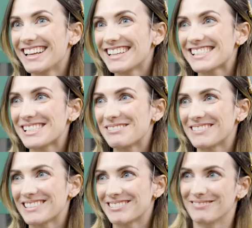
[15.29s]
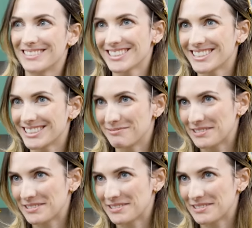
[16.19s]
So, like, what kind of